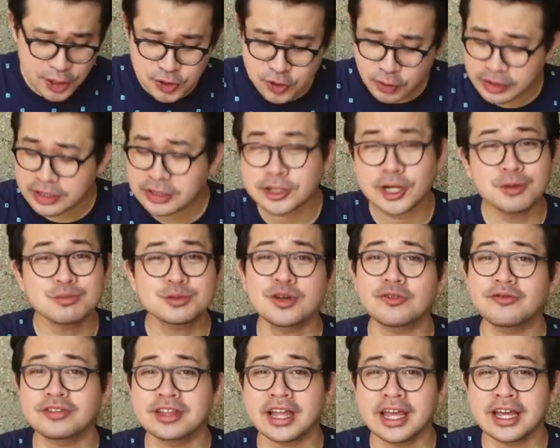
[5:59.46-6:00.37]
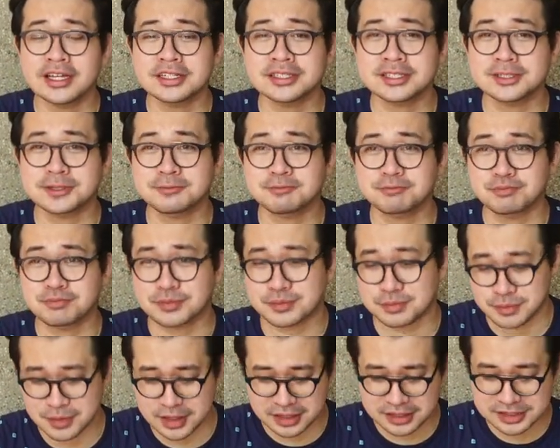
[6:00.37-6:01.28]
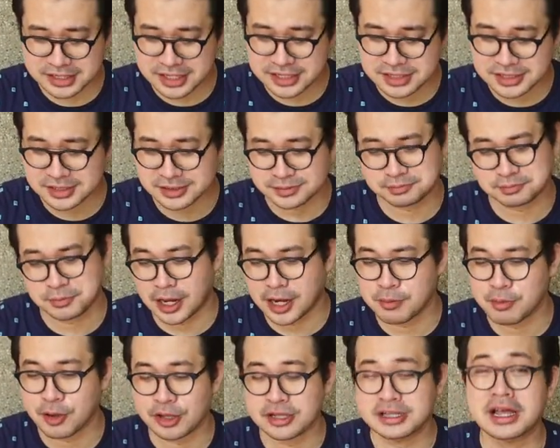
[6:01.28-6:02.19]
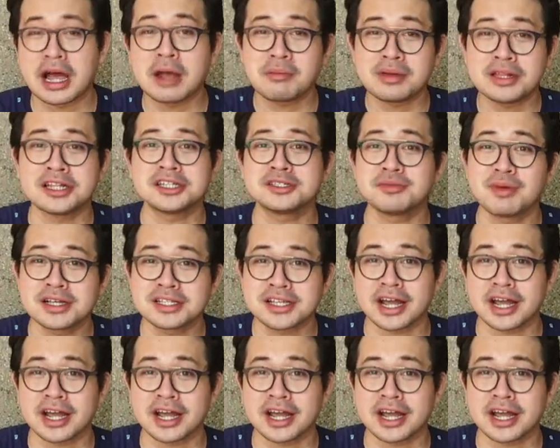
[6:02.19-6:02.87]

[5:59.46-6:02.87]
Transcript: So, in terms of taste, since, alam mo, I mean, it's my